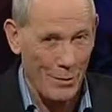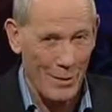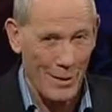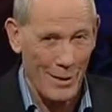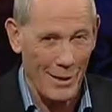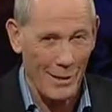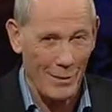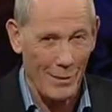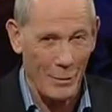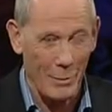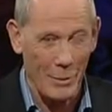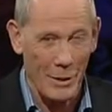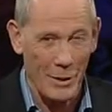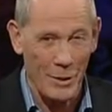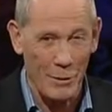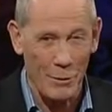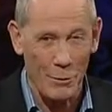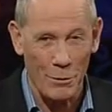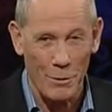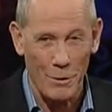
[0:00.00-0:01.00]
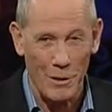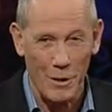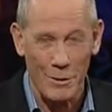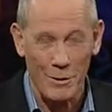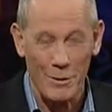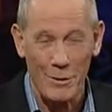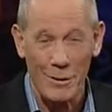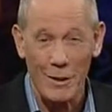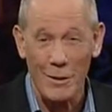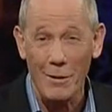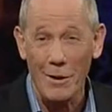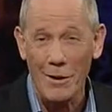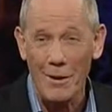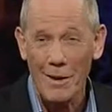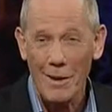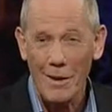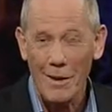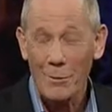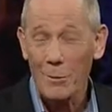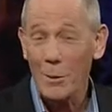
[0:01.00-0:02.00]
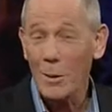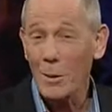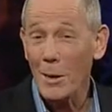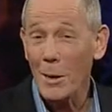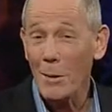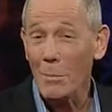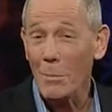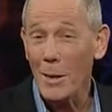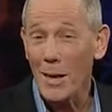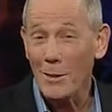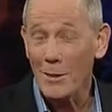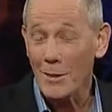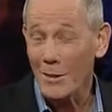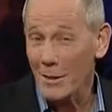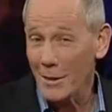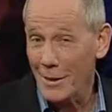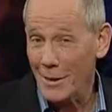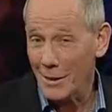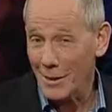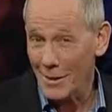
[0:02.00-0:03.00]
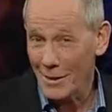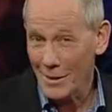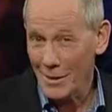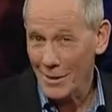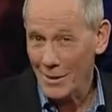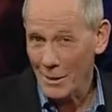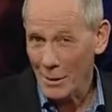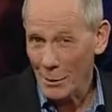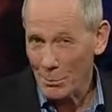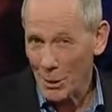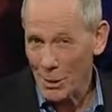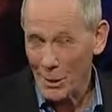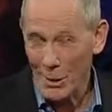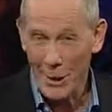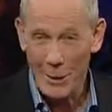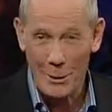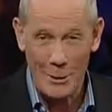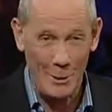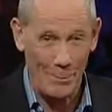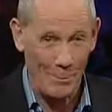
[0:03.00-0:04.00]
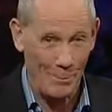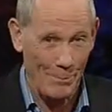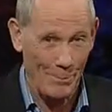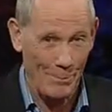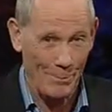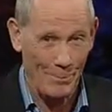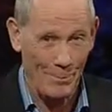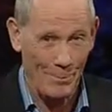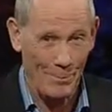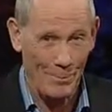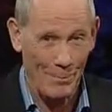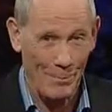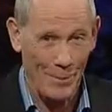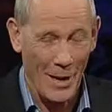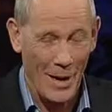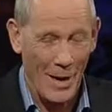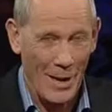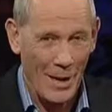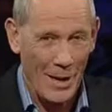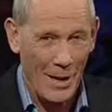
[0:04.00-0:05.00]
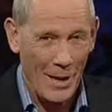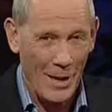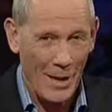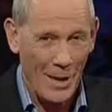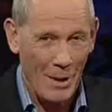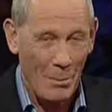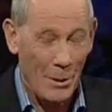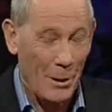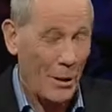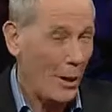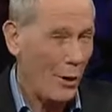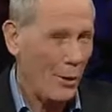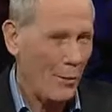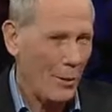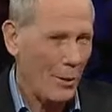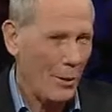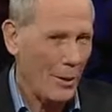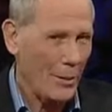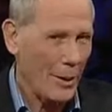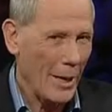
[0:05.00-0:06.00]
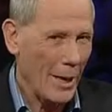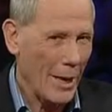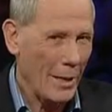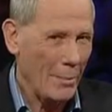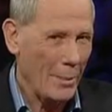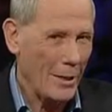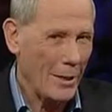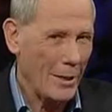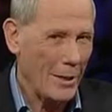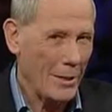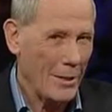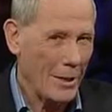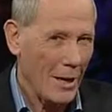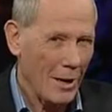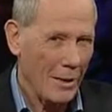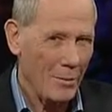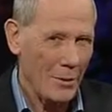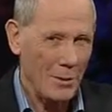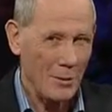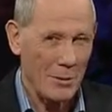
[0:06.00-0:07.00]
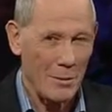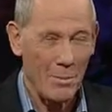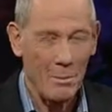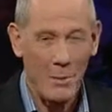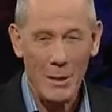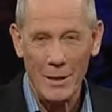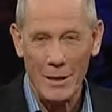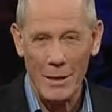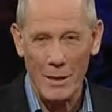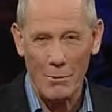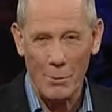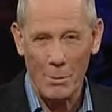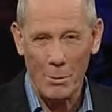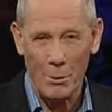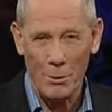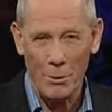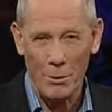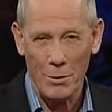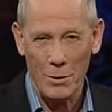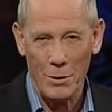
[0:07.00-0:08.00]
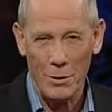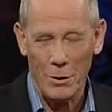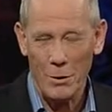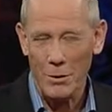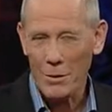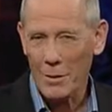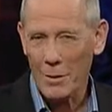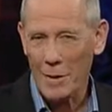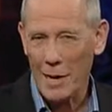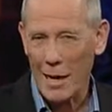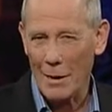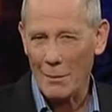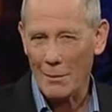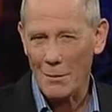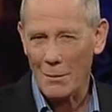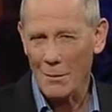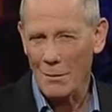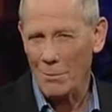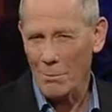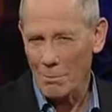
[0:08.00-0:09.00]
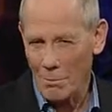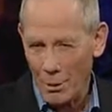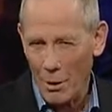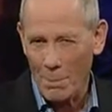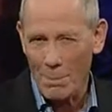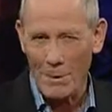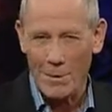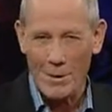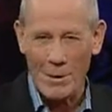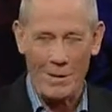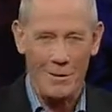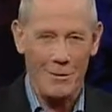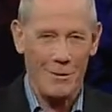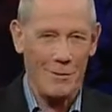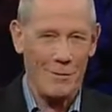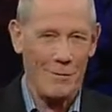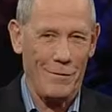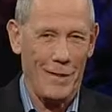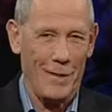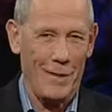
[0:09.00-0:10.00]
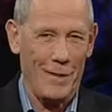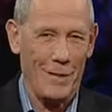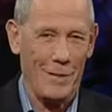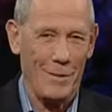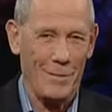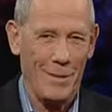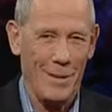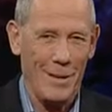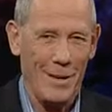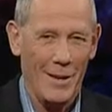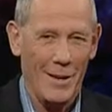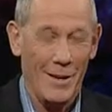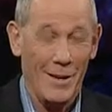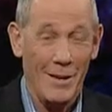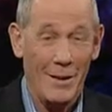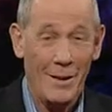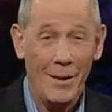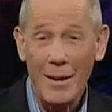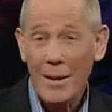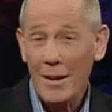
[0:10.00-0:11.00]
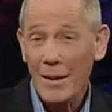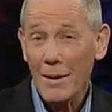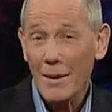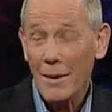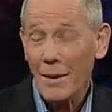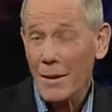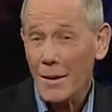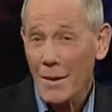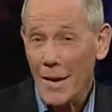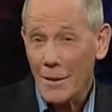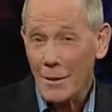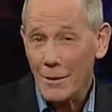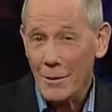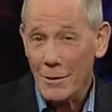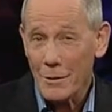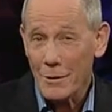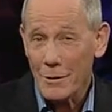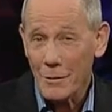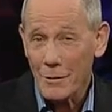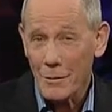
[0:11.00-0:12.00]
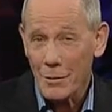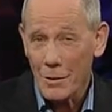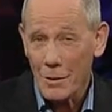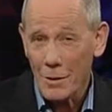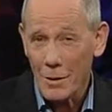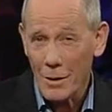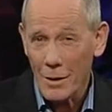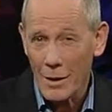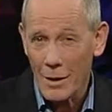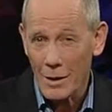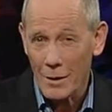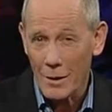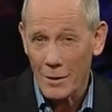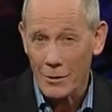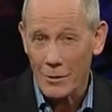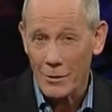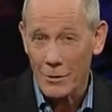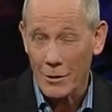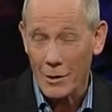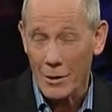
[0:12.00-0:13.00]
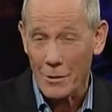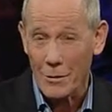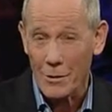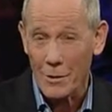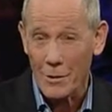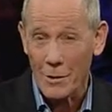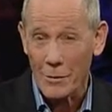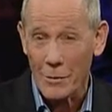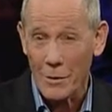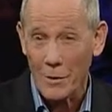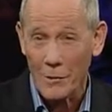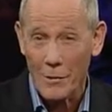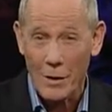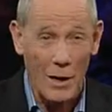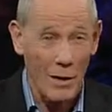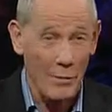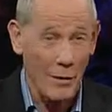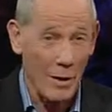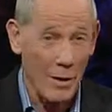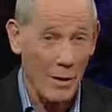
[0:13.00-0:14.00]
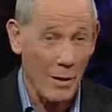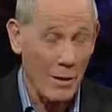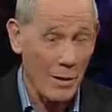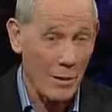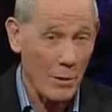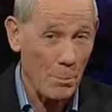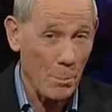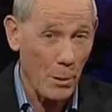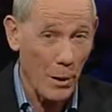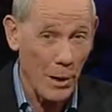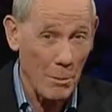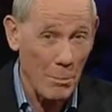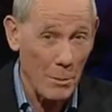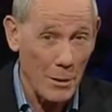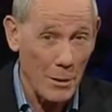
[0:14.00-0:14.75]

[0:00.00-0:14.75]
there on the mid-north coast, so we'll come back to her a bit later. But over on ABC Television's Midday Report, you can count on proper current affairs, like an analysis of Julia Gillard's chances of surviving as Prime